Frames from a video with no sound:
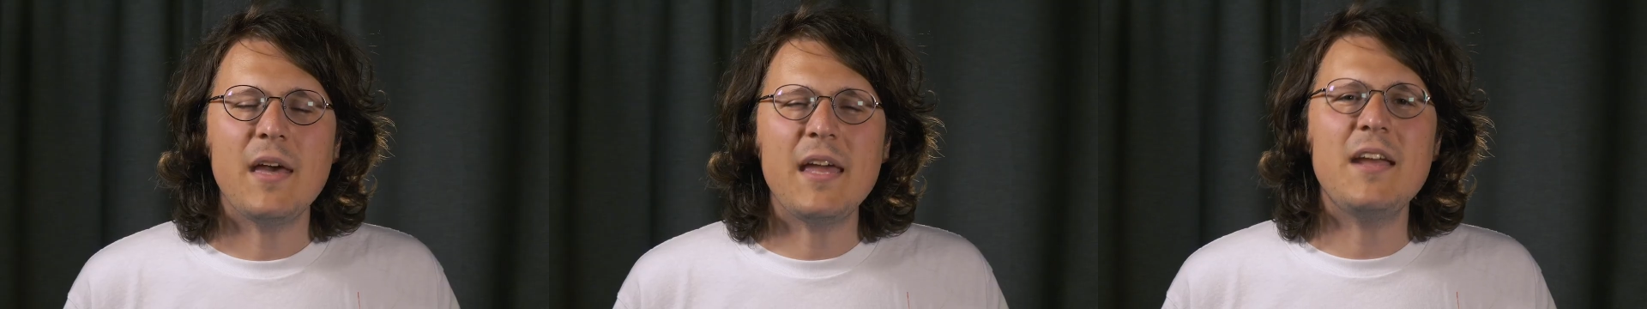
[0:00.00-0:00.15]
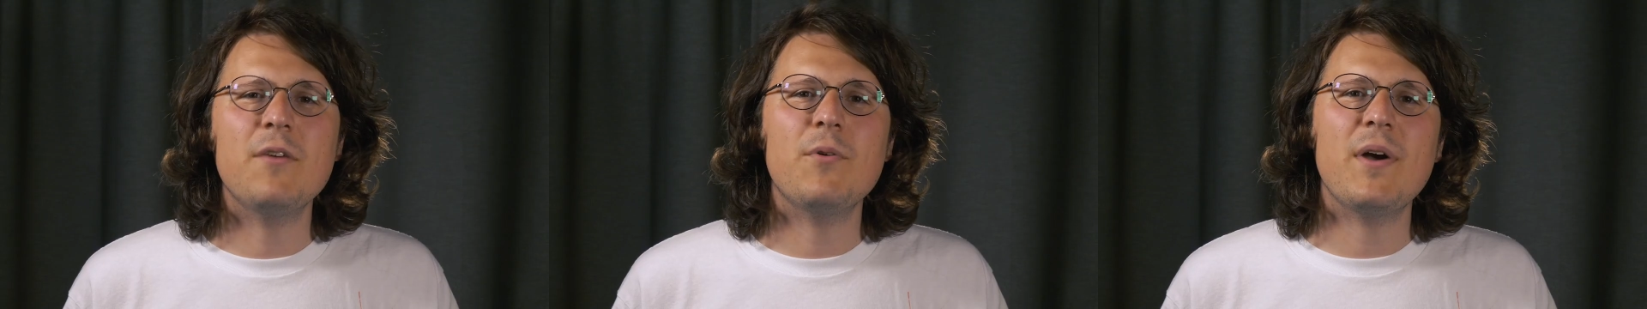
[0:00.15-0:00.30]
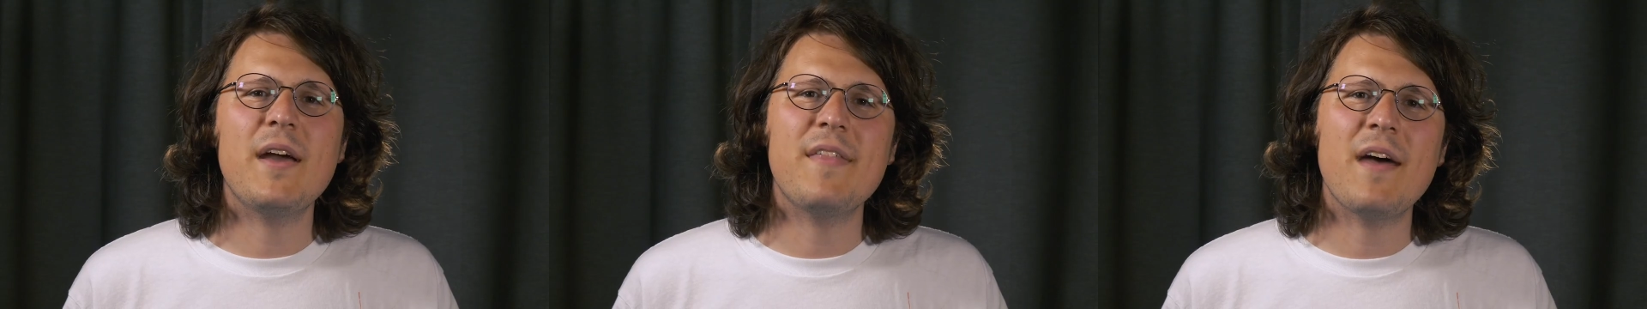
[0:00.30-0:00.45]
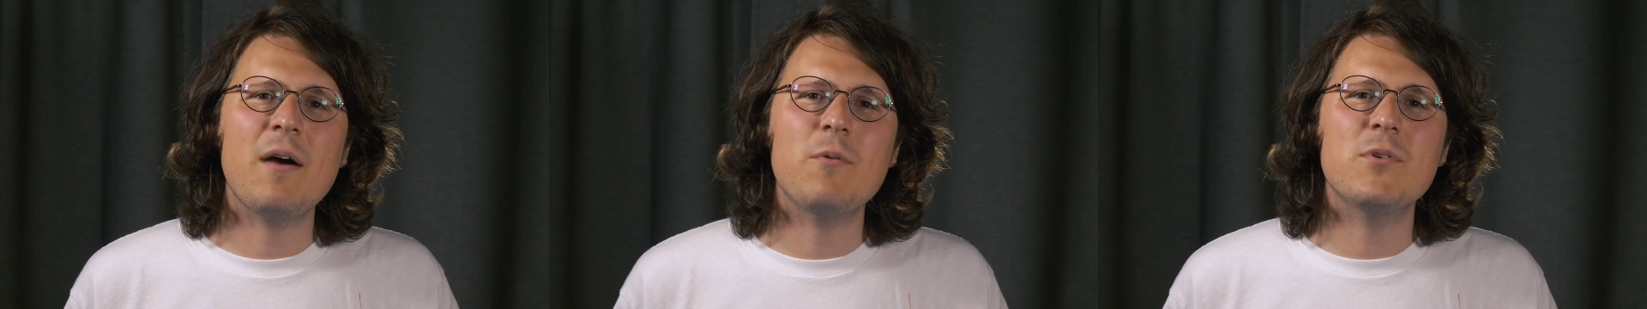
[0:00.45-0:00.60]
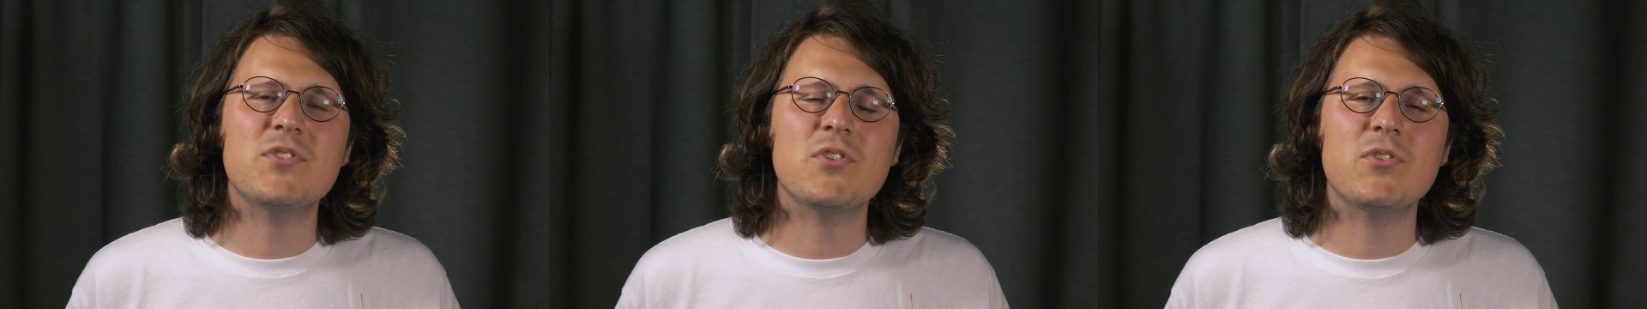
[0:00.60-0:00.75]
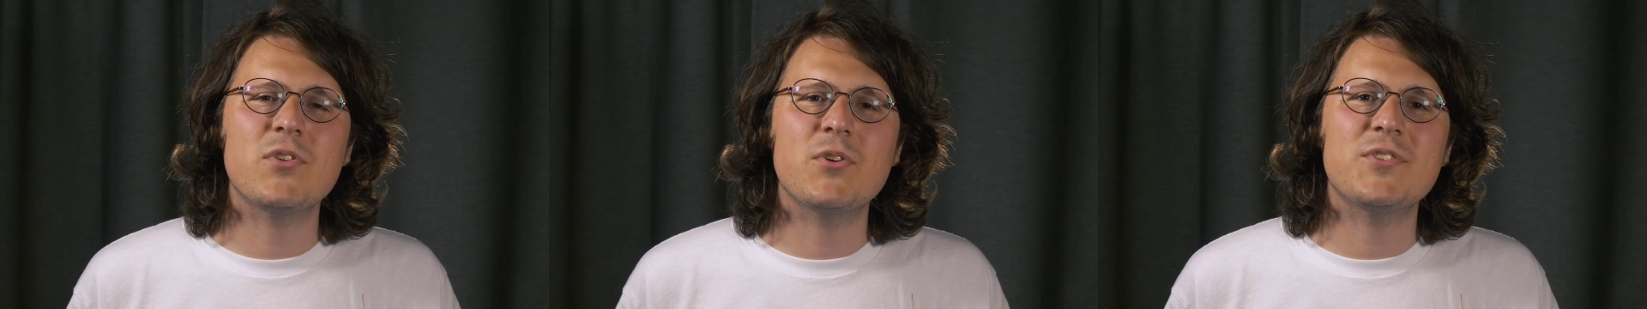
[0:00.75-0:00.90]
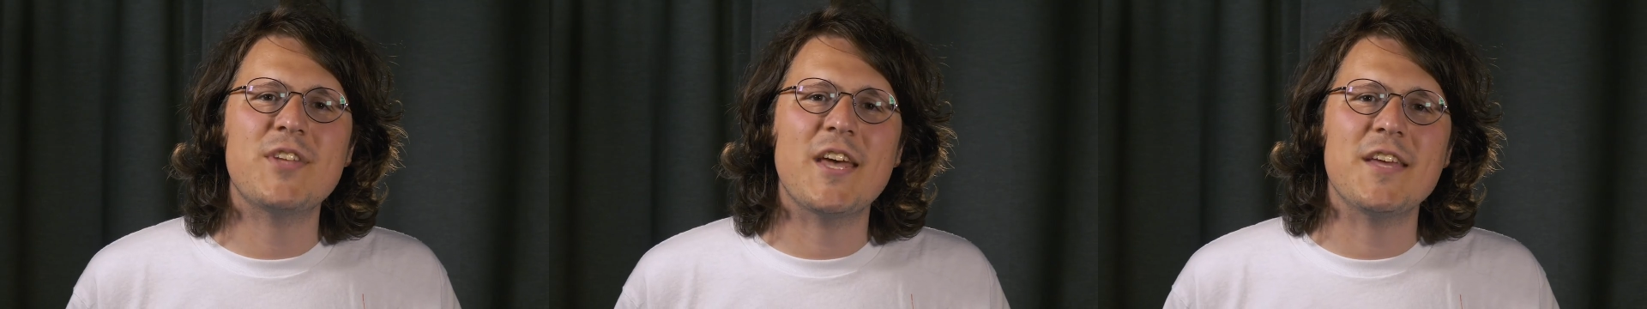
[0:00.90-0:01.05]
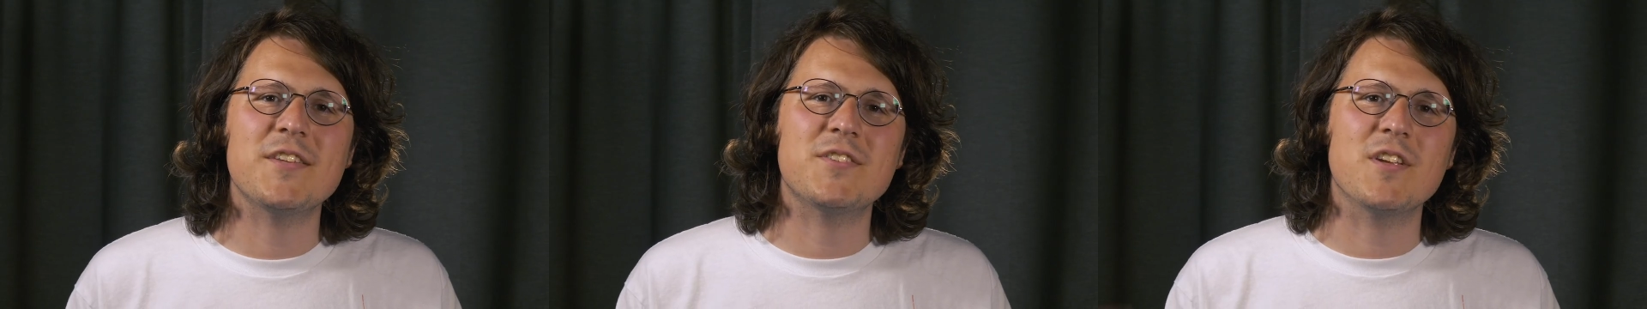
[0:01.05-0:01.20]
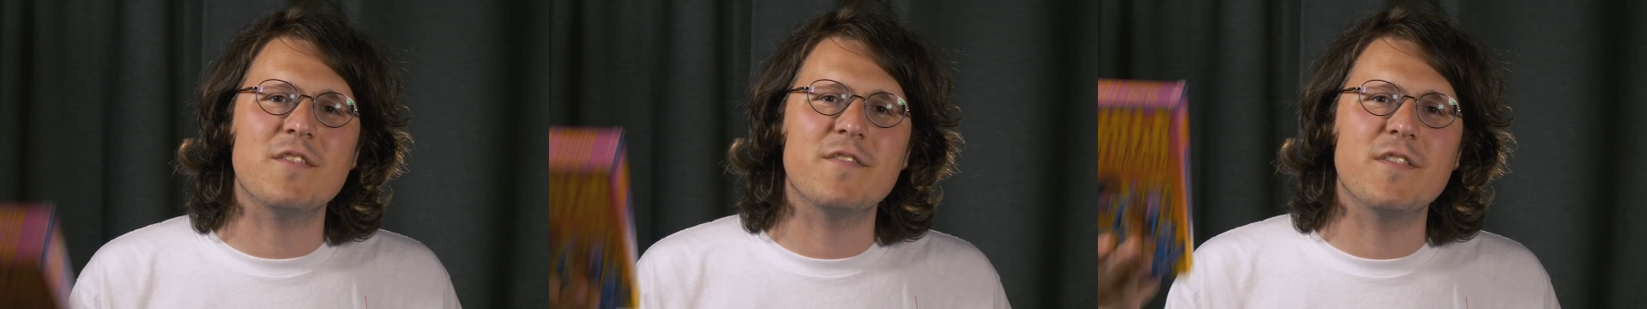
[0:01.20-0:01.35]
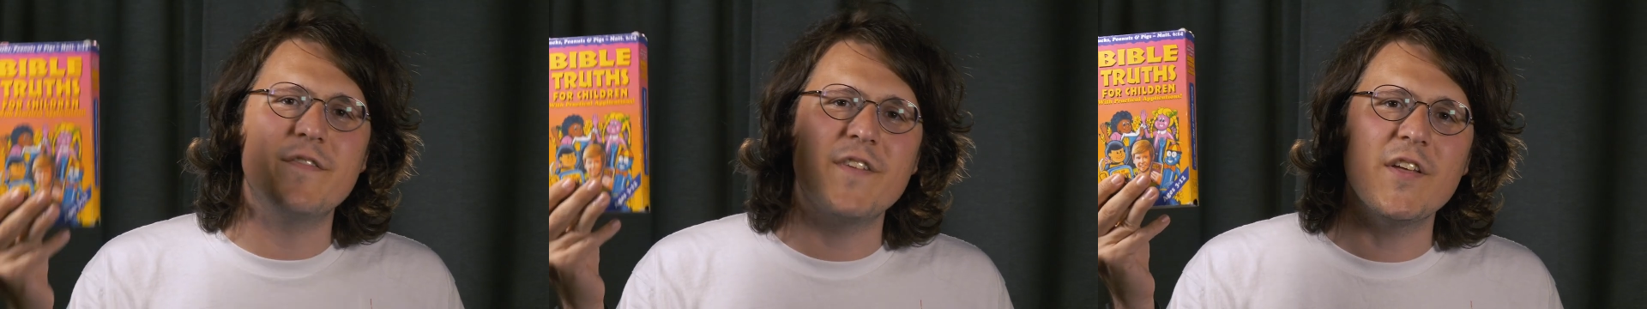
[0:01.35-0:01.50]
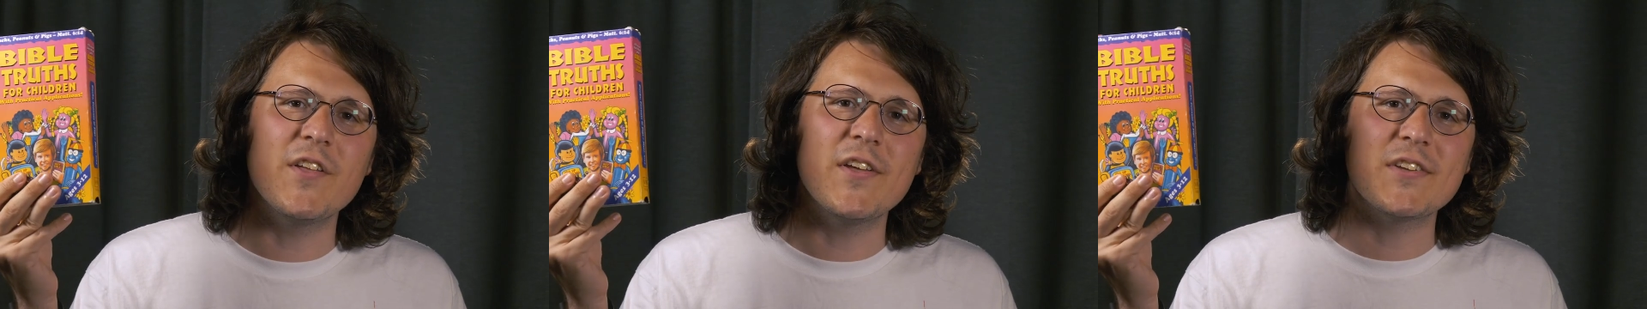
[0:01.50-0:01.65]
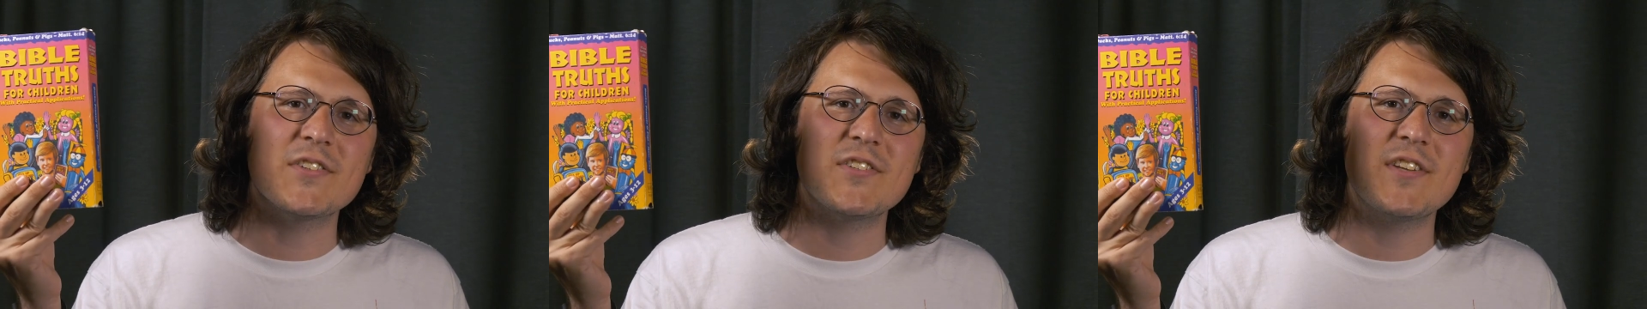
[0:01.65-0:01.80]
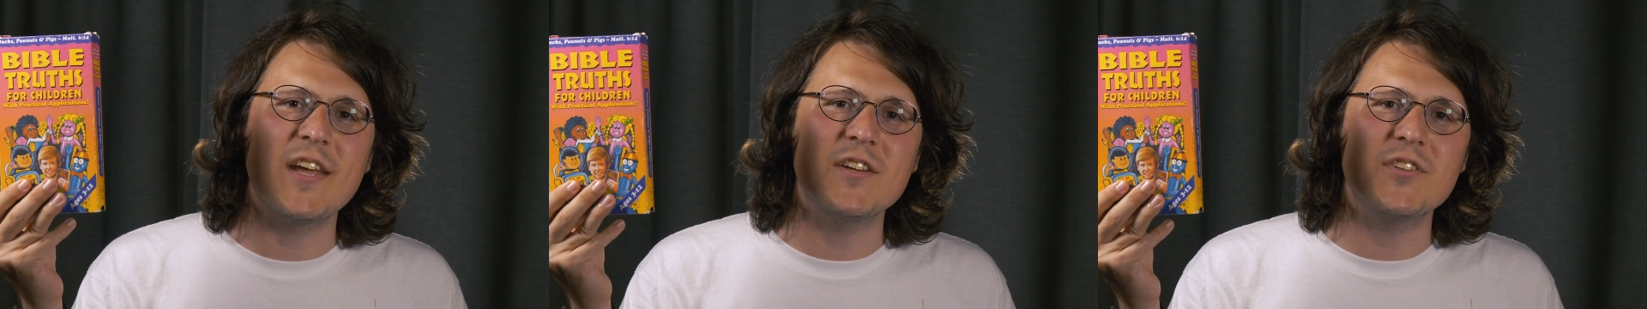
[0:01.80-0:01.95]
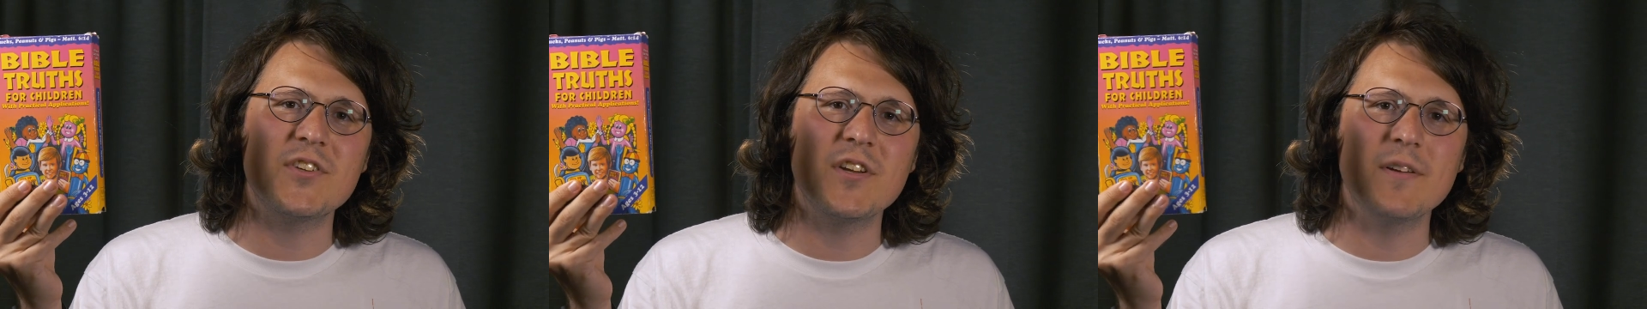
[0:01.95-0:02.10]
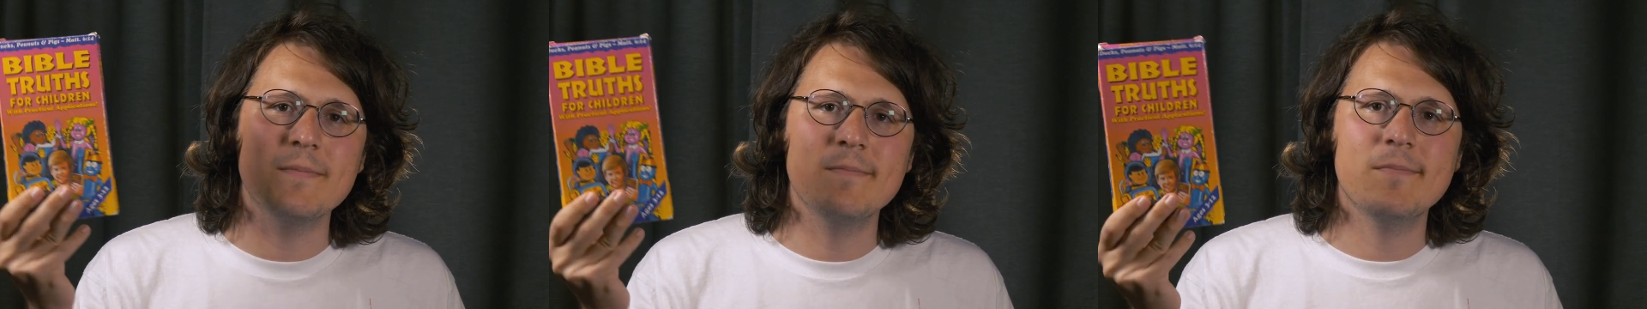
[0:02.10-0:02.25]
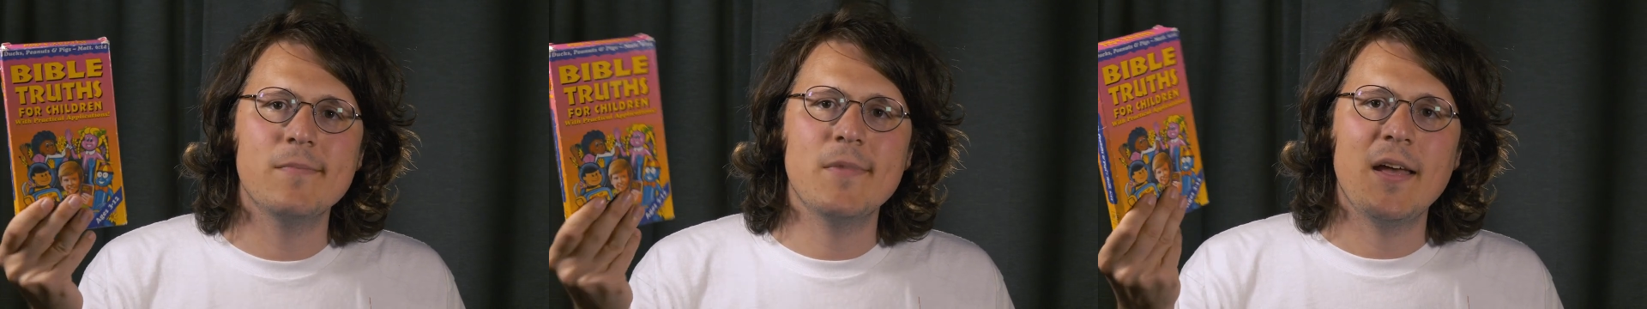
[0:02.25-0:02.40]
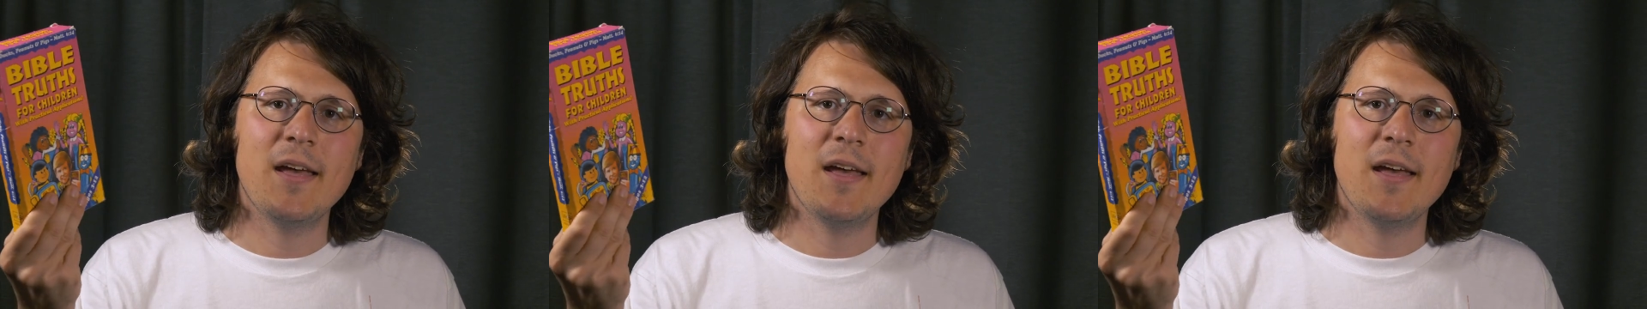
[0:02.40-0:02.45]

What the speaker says: Anyway, that was a little taste of the filling station.